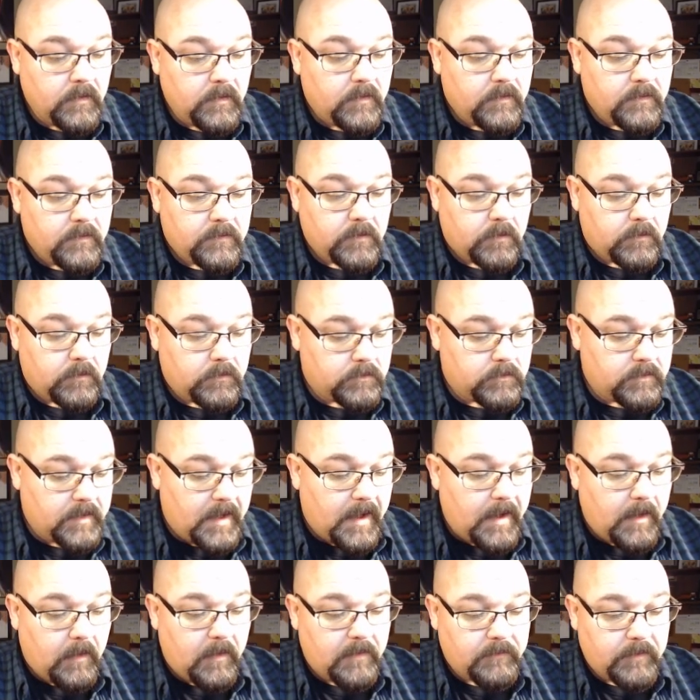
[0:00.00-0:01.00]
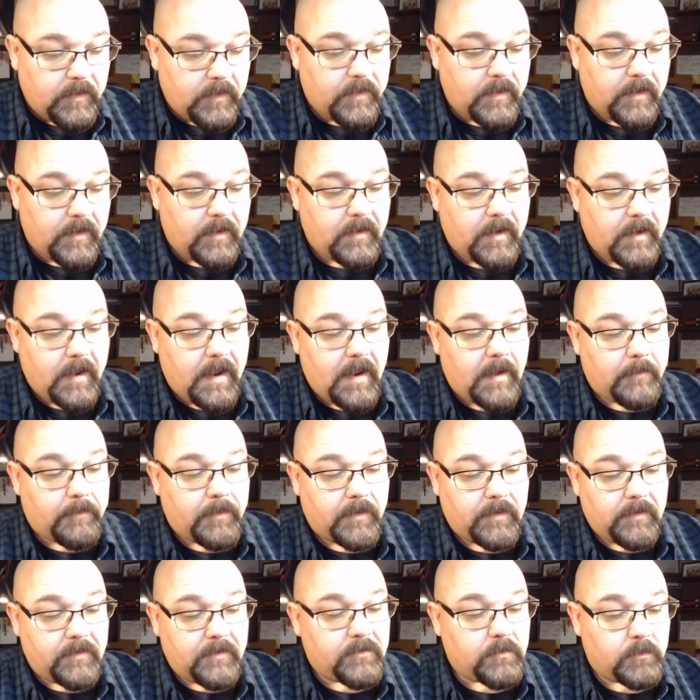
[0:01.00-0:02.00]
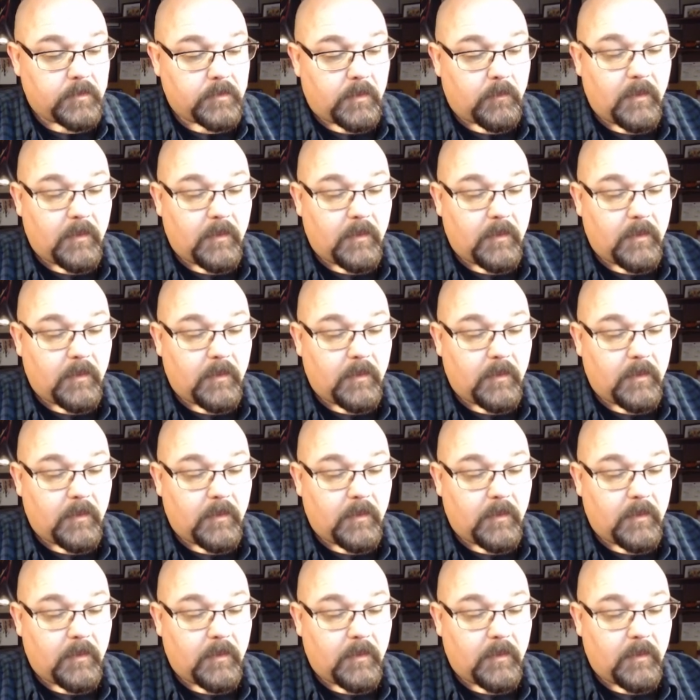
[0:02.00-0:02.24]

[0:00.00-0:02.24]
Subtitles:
So now everything can happen. This is where